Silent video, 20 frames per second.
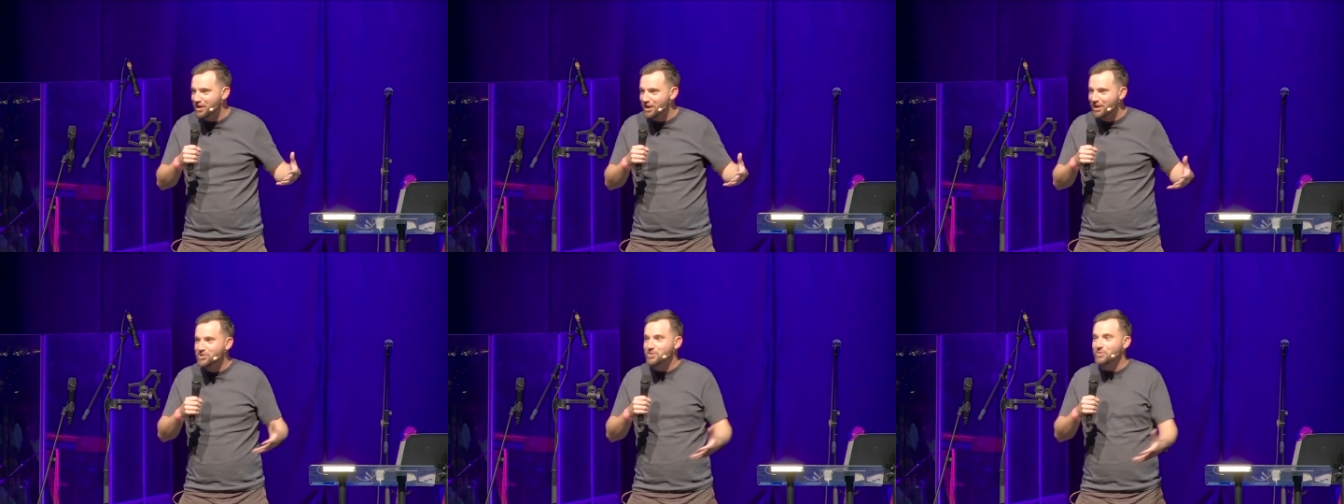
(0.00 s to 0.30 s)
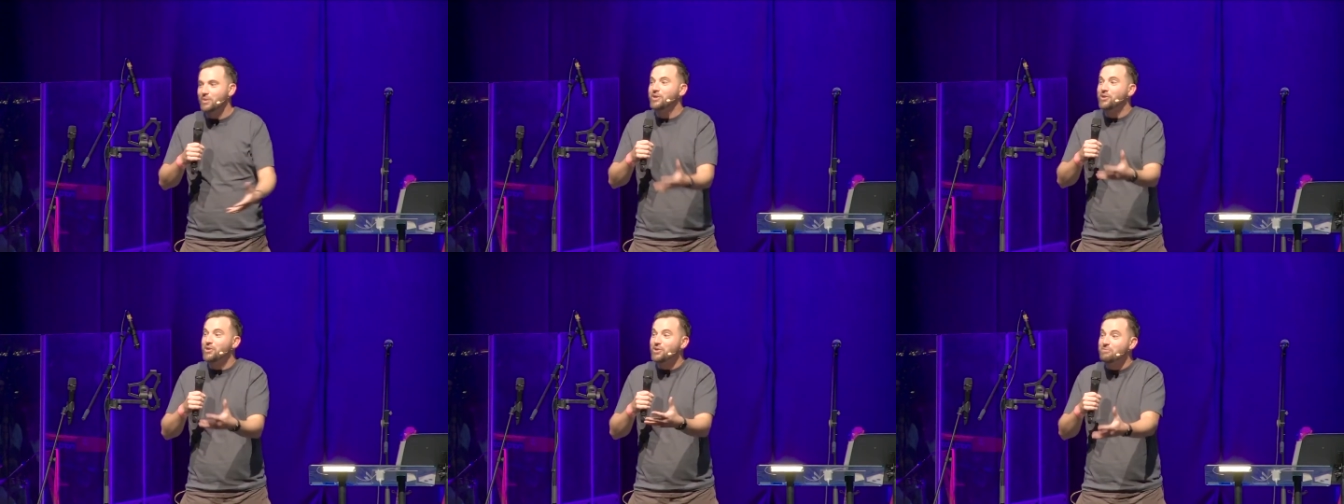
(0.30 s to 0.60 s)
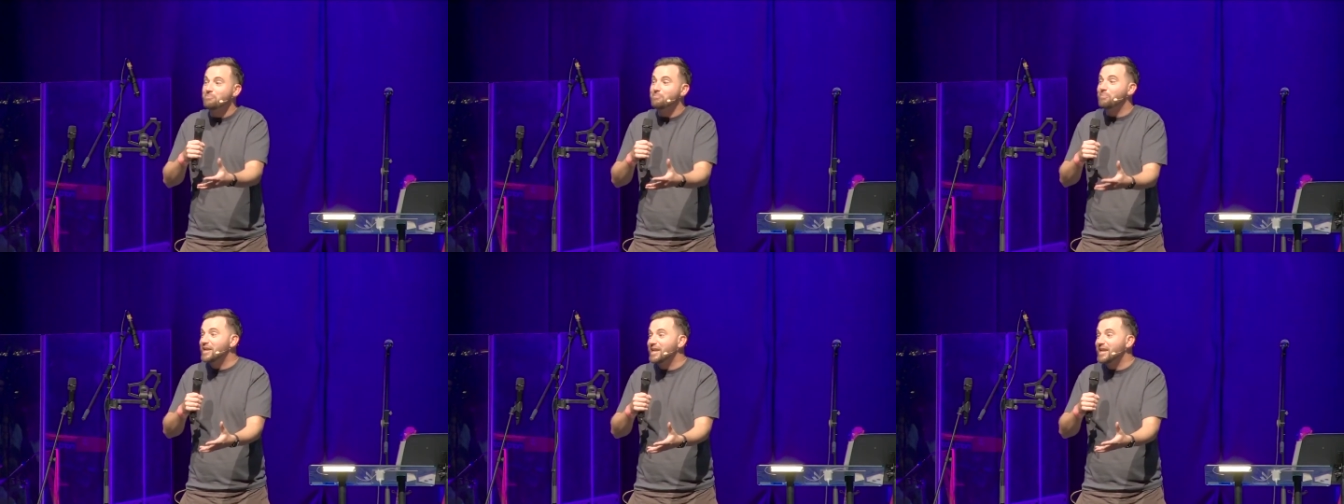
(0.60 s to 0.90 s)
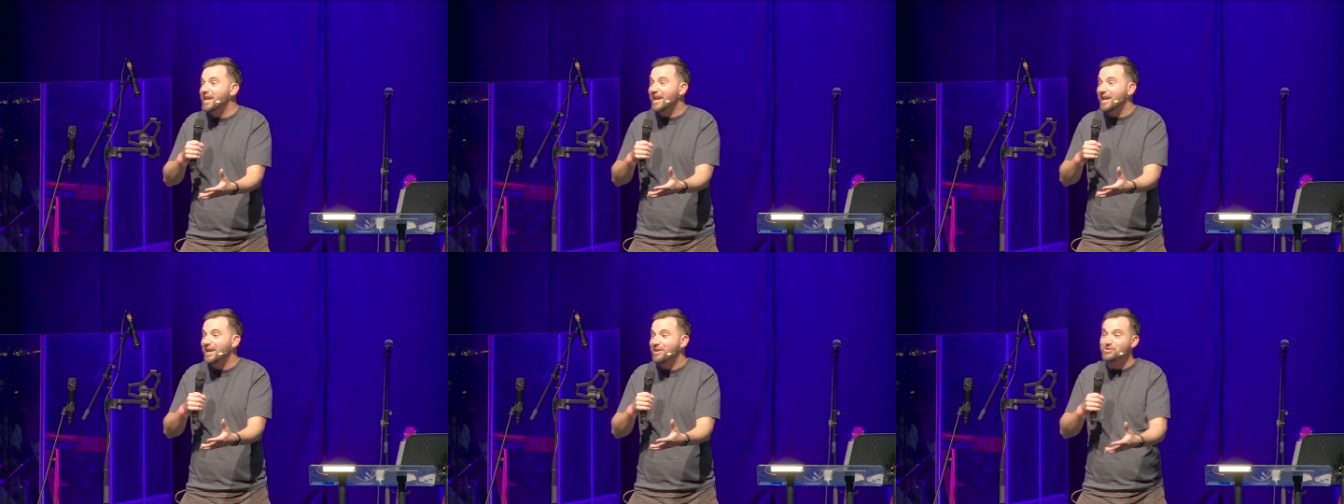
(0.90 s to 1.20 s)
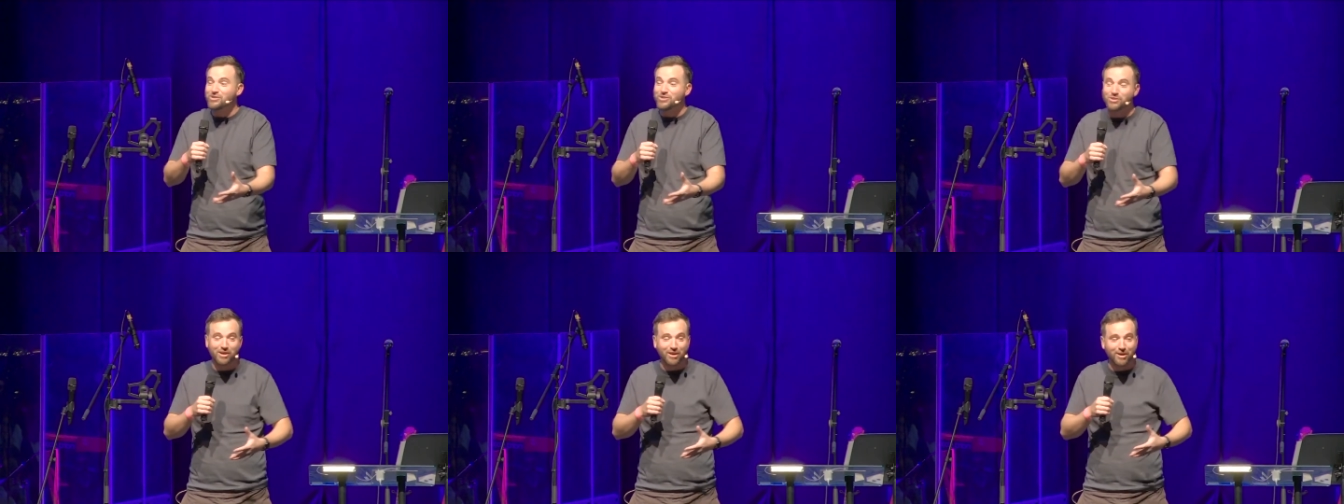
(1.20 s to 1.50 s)
so I couldn't be here
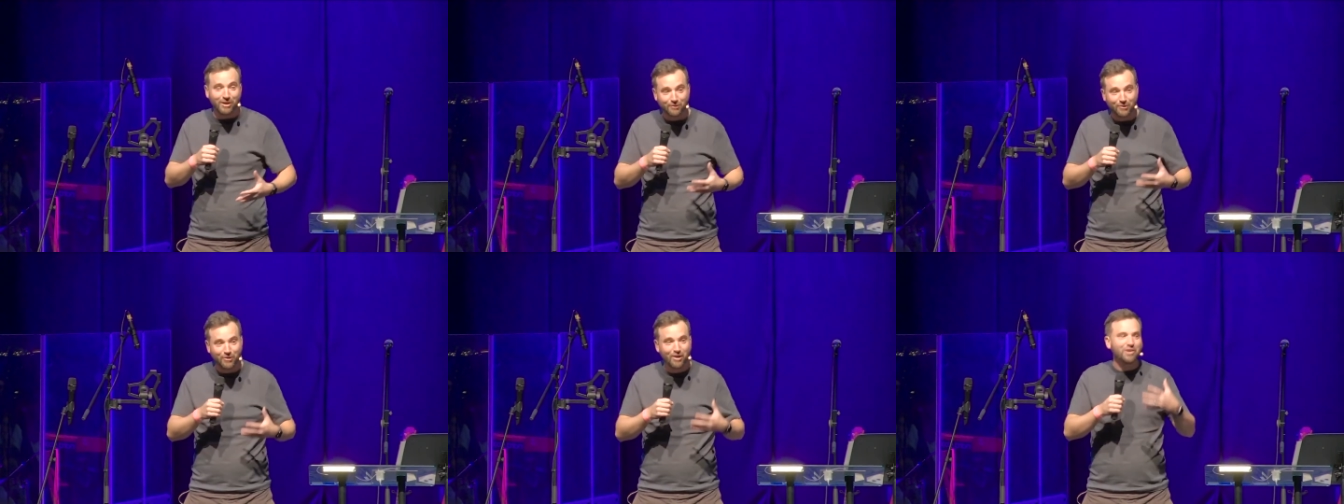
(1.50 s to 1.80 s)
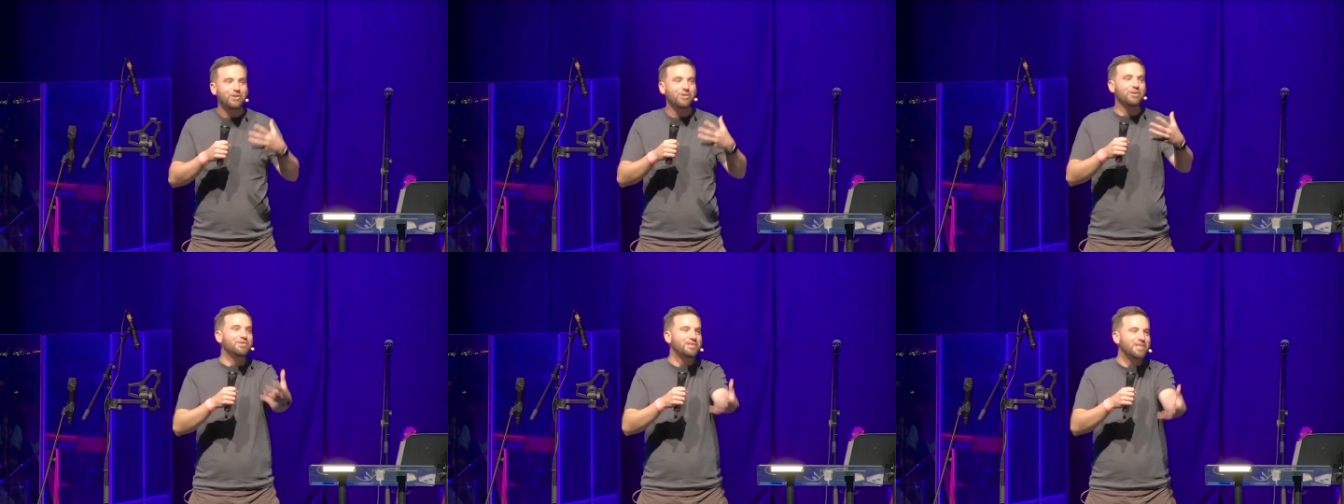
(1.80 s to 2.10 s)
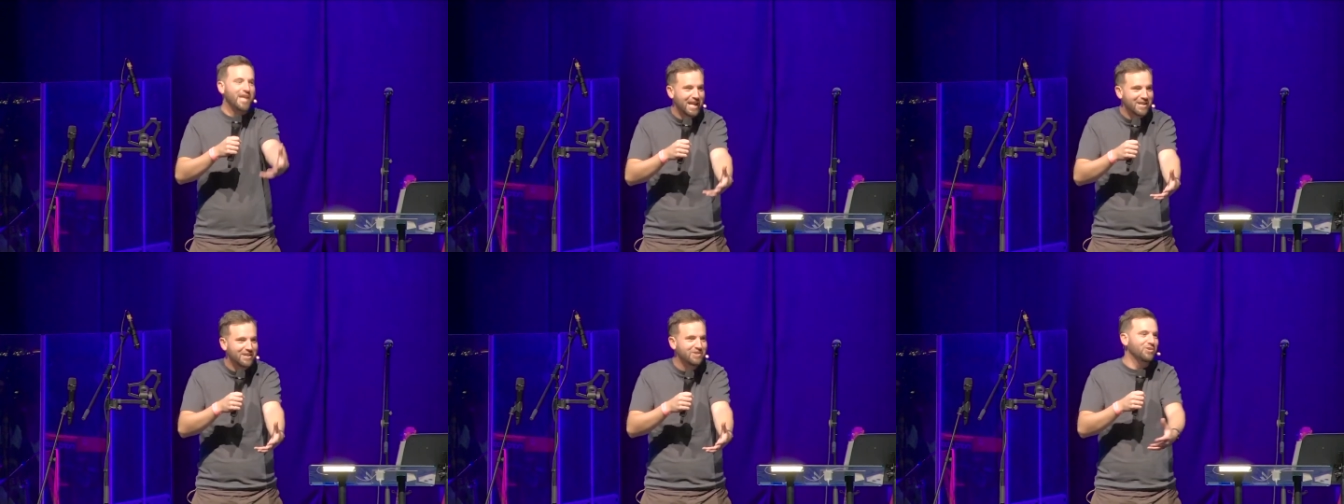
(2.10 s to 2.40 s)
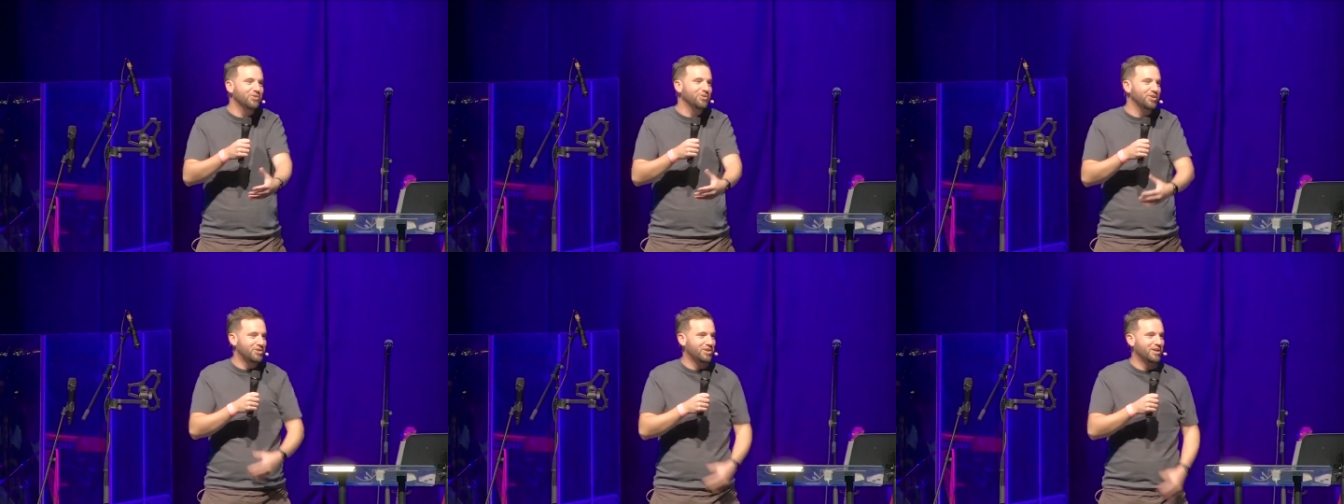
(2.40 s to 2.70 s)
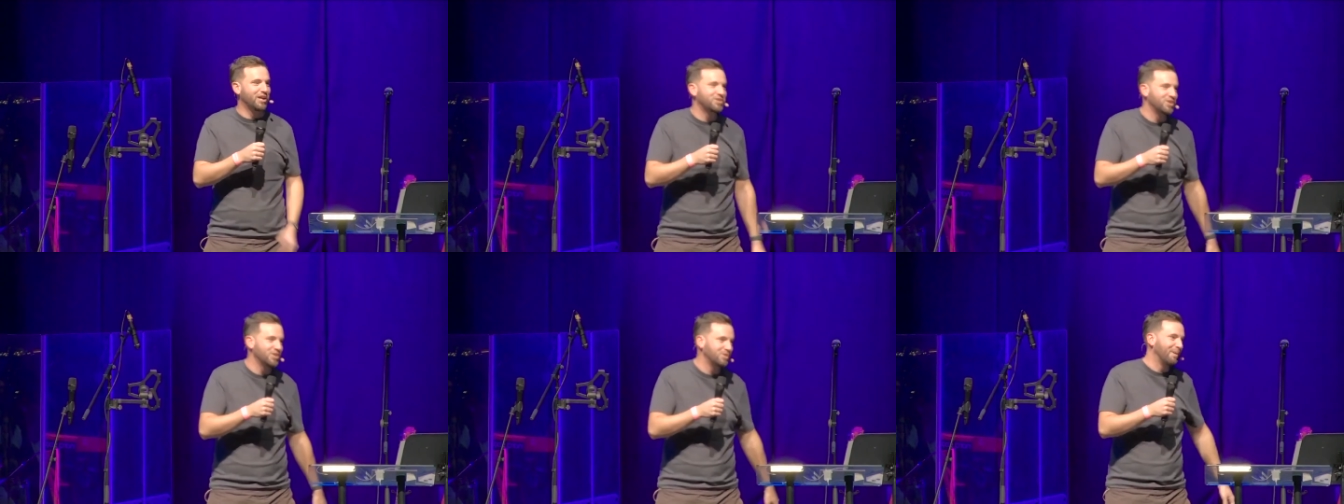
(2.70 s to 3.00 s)
to kind of contend on the
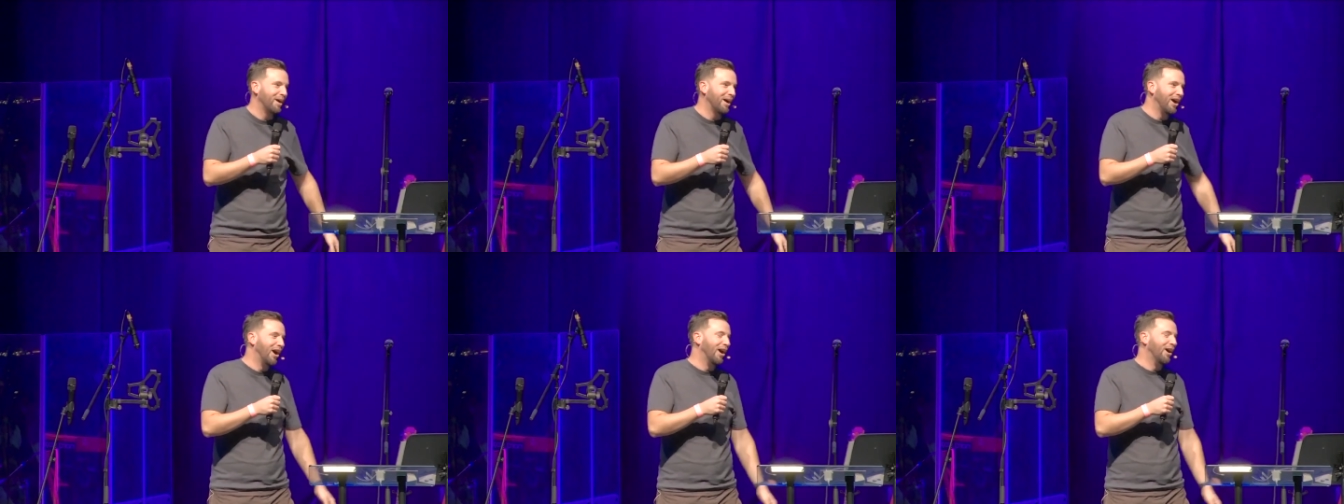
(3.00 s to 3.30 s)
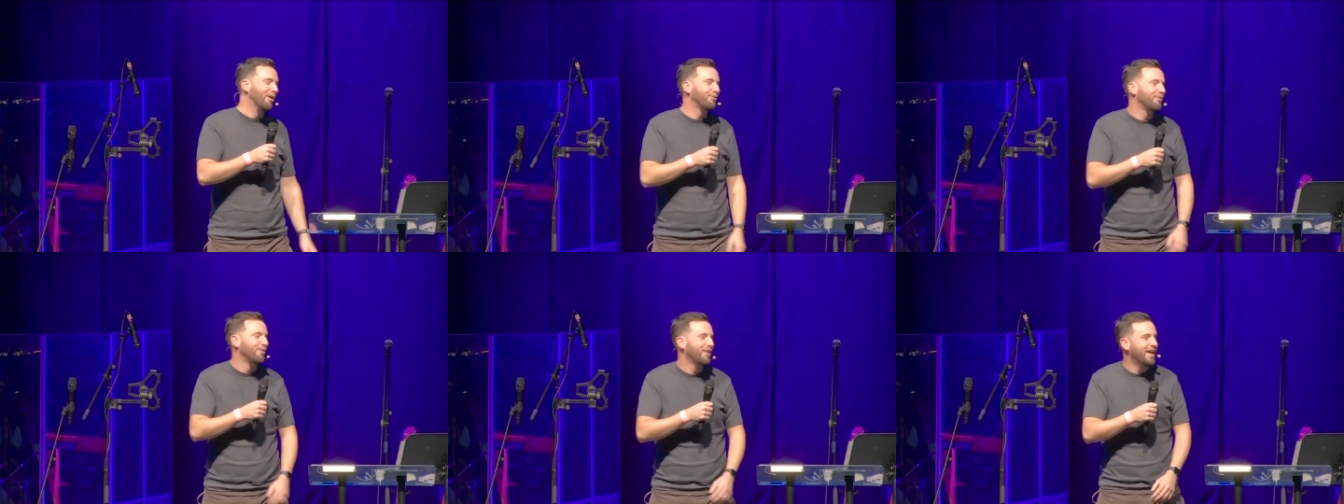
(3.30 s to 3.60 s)
church's behalf.